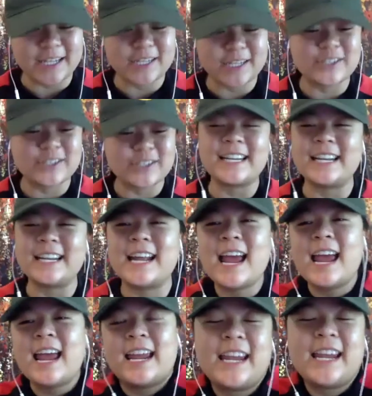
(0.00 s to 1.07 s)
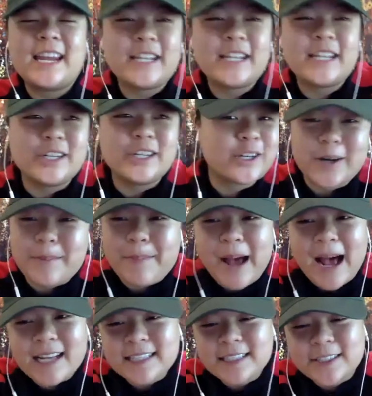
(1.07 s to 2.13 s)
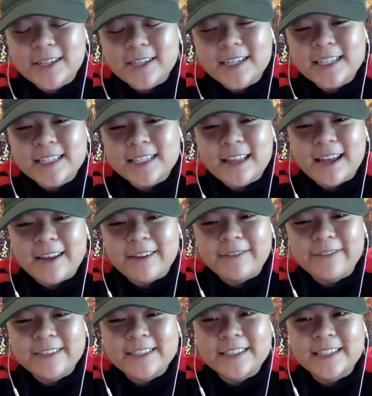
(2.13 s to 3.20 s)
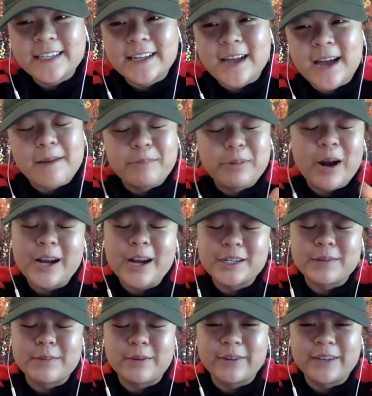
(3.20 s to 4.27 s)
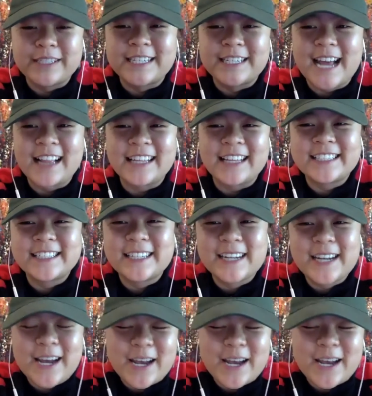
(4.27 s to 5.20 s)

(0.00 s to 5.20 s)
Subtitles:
interested in your past circus life prior to moving to Dallas.